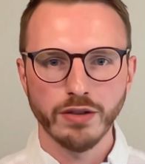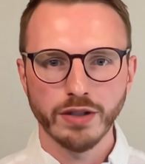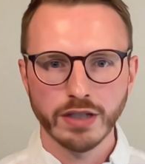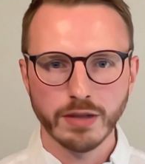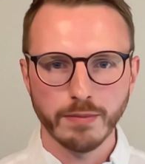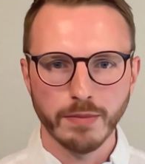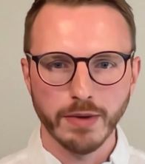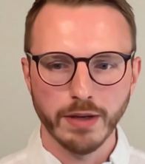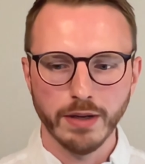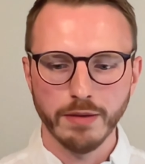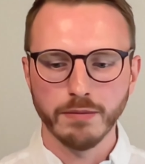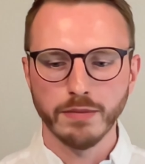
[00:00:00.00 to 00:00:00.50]
to do
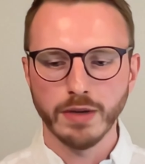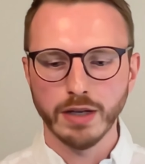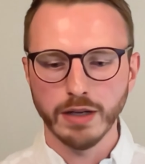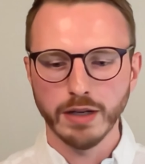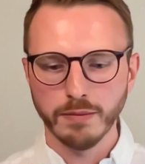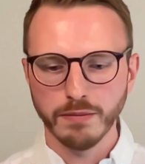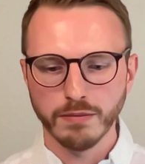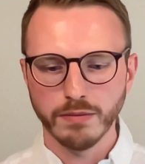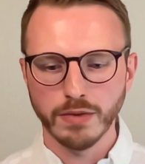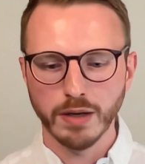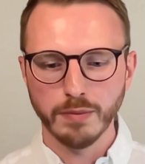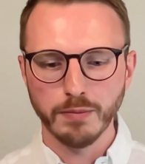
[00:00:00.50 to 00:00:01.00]
this at
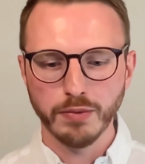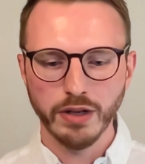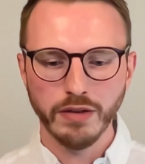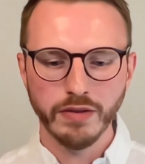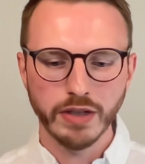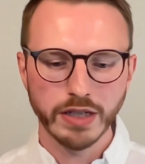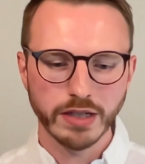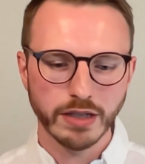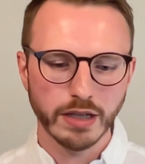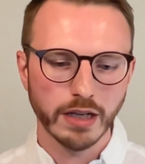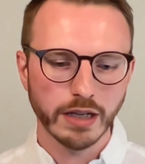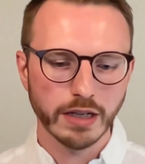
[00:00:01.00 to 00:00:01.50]
my
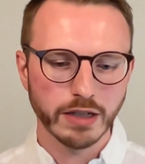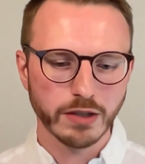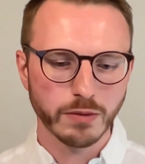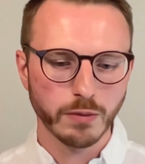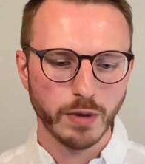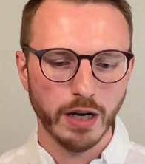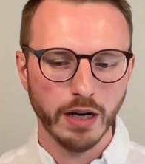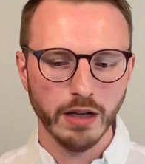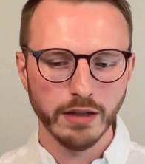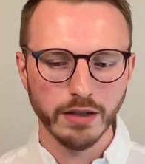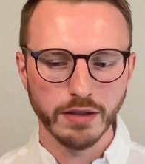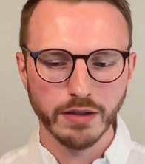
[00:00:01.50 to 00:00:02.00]
previous gig
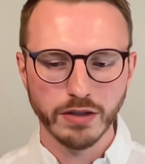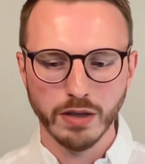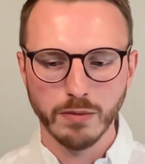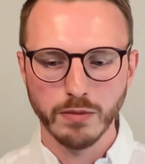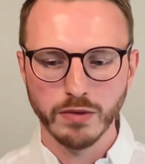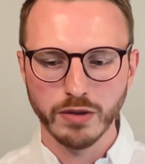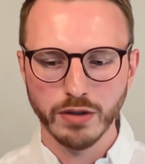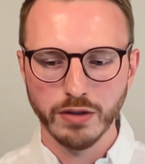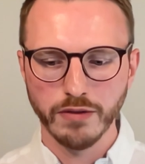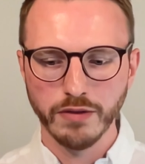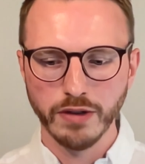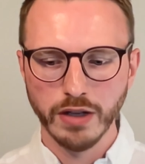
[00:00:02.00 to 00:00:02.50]
as well, in
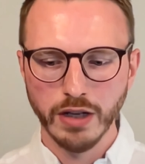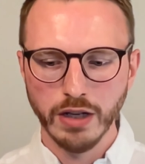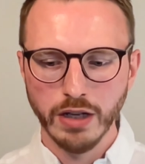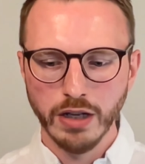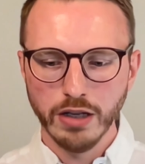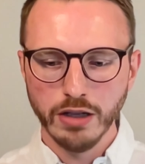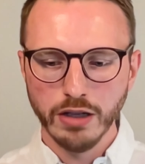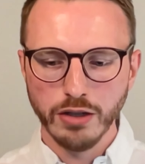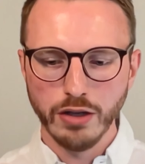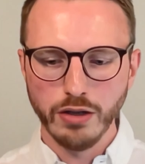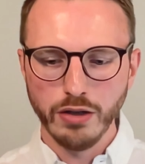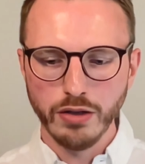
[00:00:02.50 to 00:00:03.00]
terms of
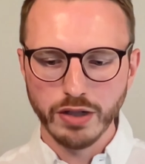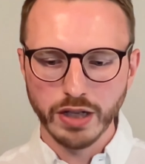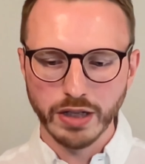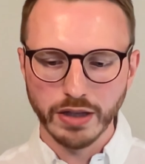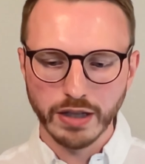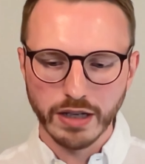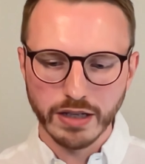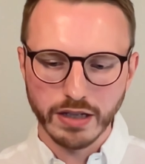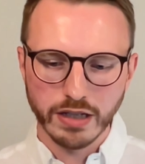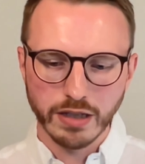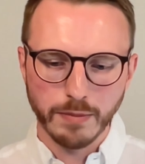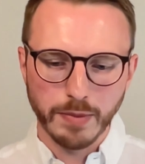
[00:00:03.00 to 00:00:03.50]

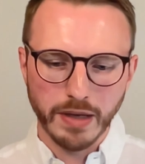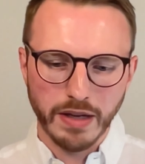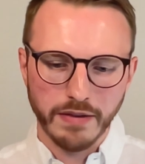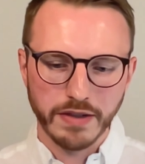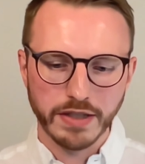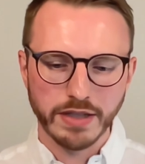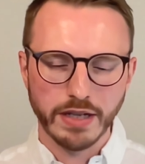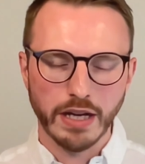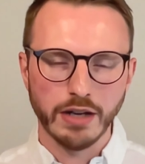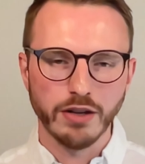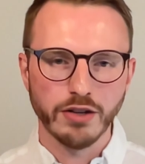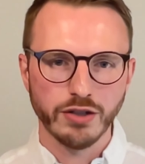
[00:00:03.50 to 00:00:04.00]
using this as a bit
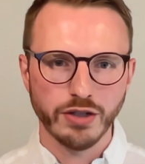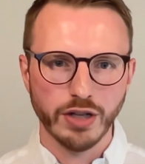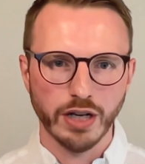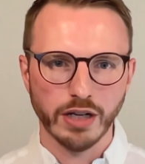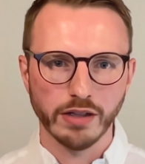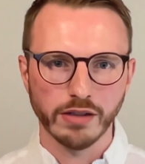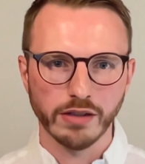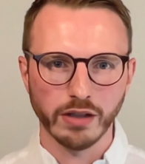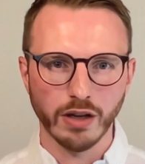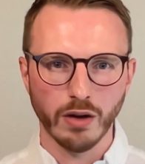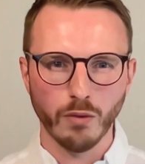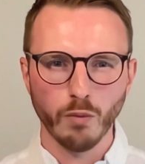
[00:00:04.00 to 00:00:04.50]
of a sense
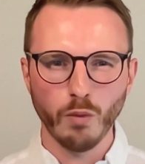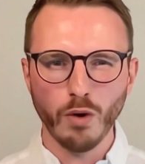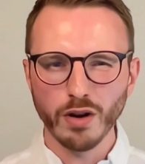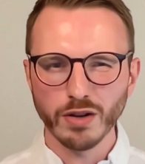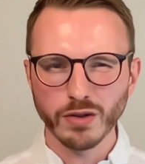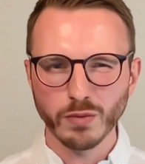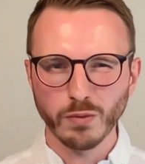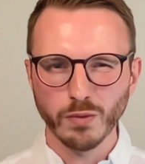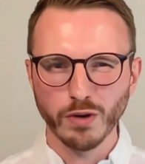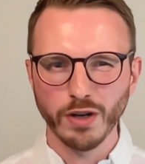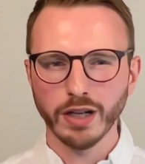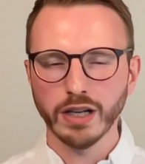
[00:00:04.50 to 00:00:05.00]
check to go,
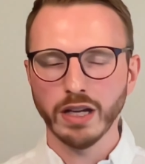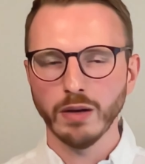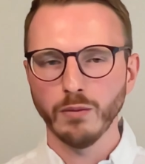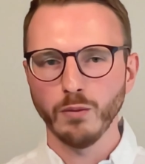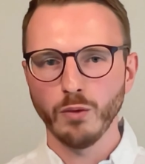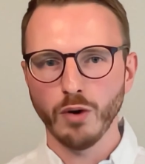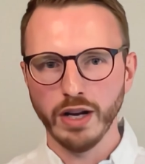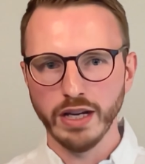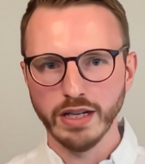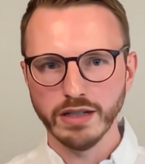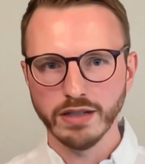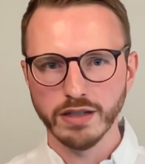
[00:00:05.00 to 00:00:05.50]
what is
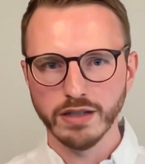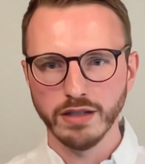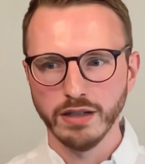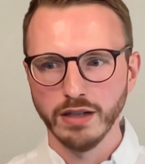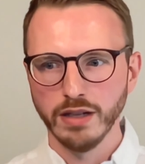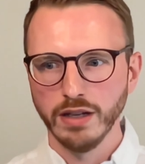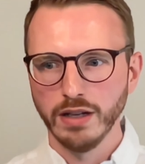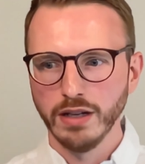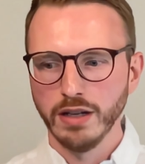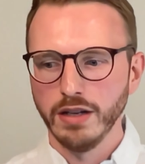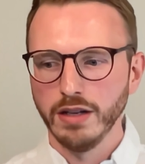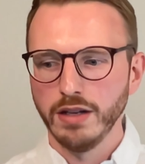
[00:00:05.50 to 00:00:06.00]
working, what
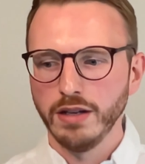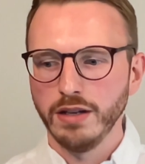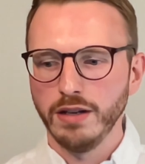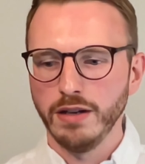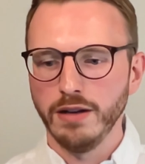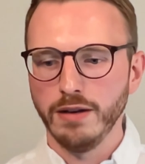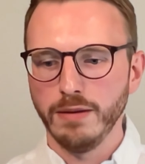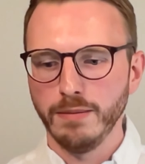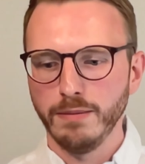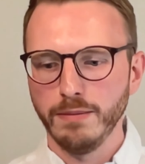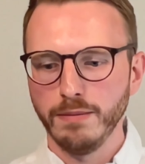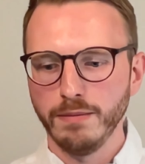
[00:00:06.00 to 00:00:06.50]
isn't.
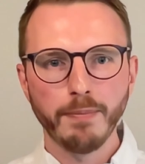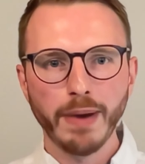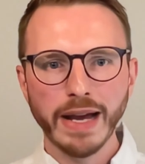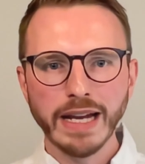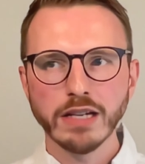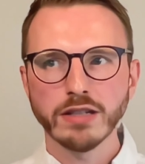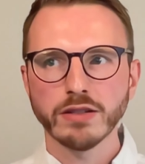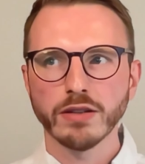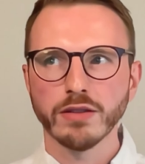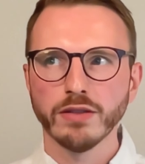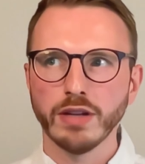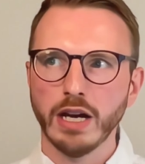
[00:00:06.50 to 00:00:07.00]

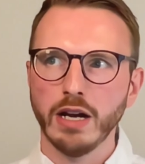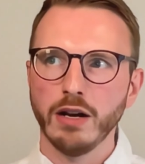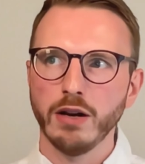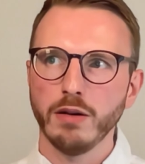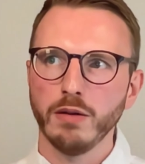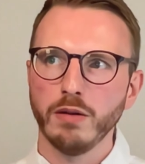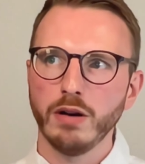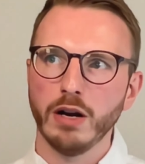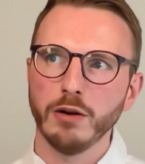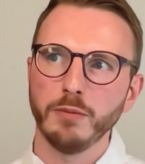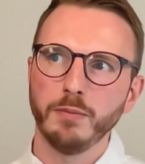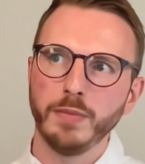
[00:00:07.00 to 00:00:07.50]
Based on
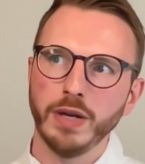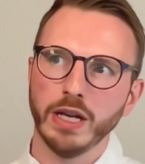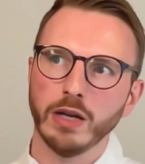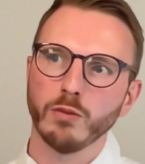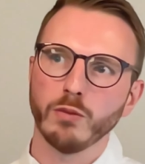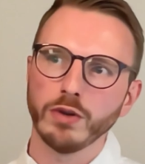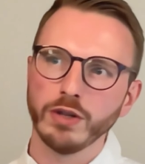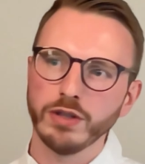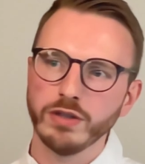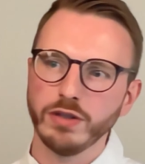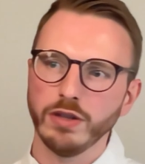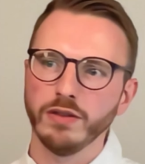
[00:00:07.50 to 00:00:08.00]
that, I would
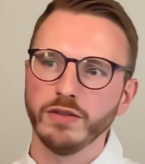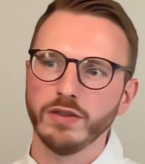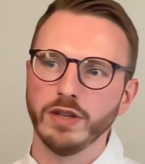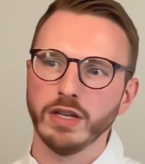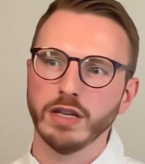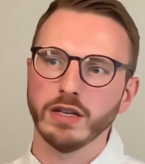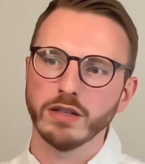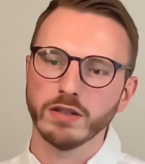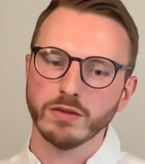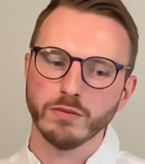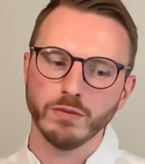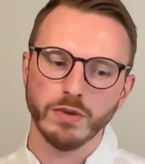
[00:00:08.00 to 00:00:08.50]
pick one or two
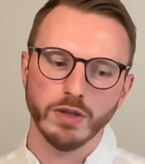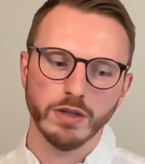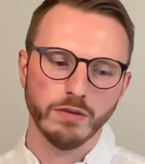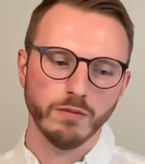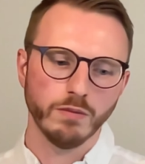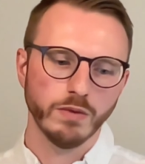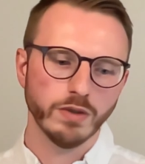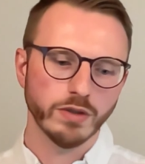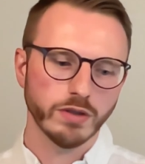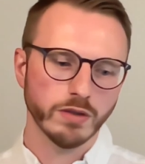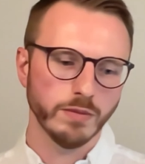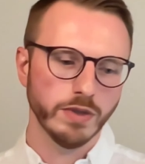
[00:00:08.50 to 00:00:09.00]
things
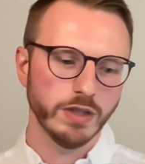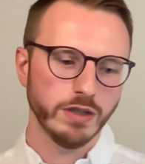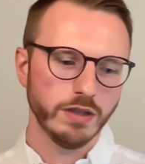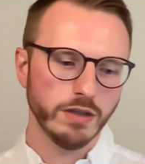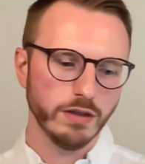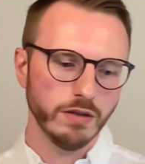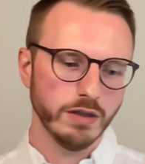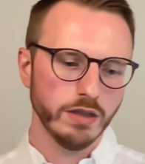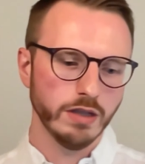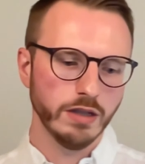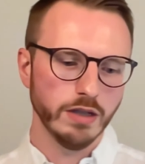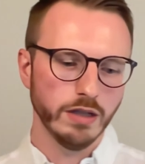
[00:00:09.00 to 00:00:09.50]
with some of
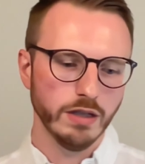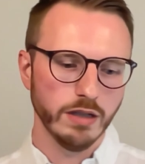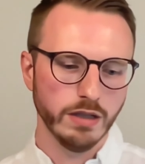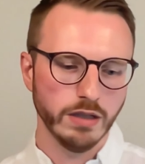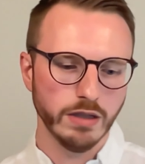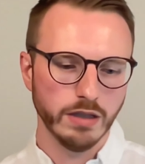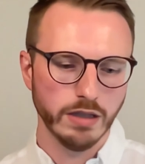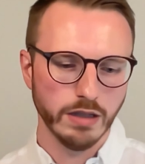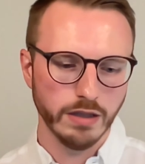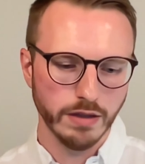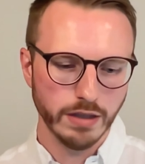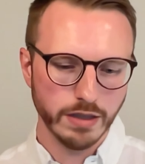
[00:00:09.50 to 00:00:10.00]

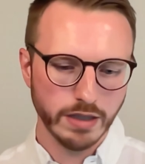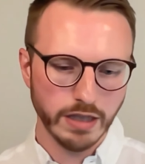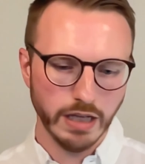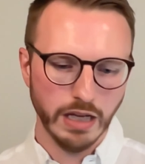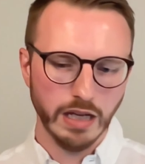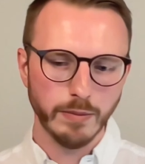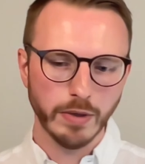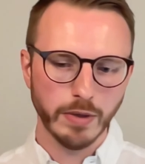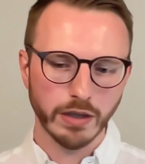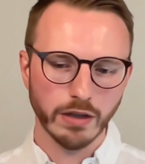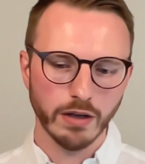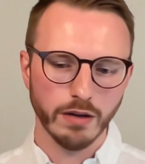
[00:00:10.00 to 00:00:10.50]
the
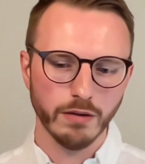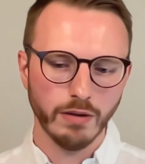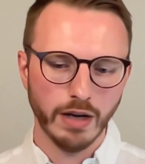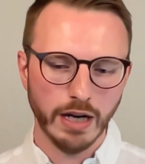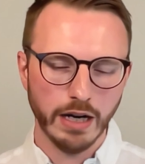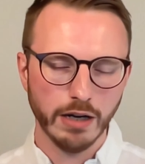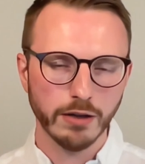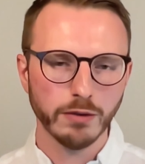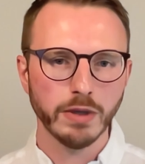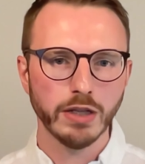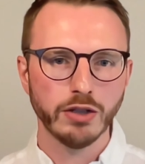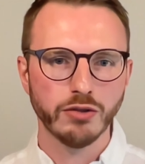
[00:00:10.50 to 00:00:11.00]
team and go,
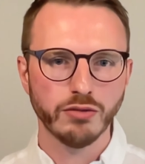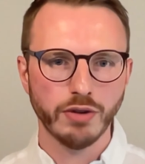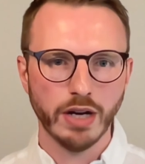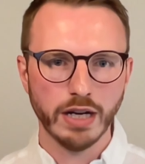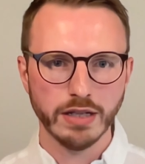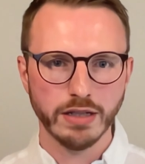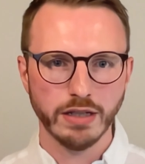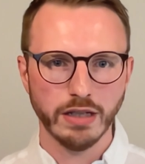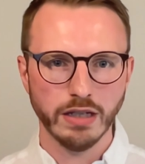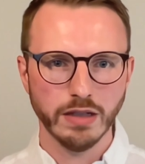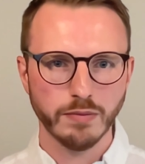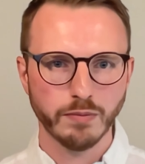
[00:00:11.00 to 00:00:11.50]
how do we
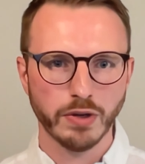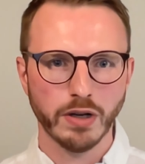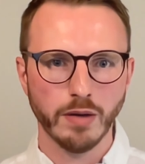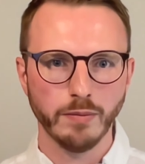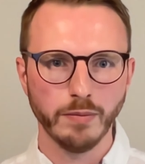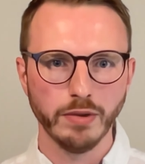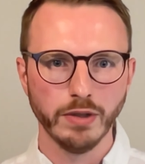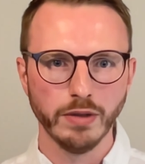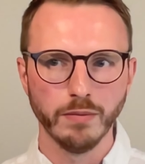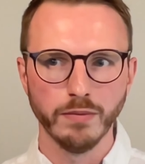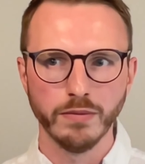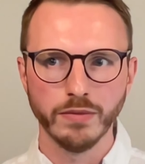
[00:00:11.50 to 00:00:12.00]
address these
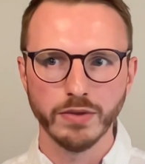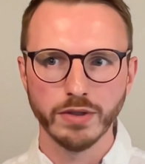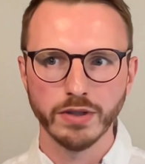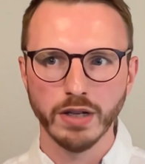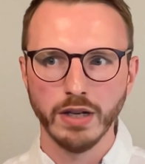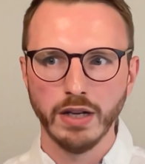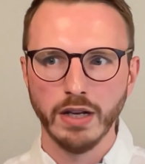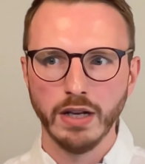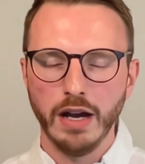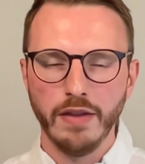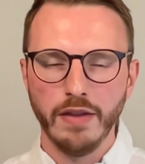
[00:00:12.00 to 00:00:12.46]
problems,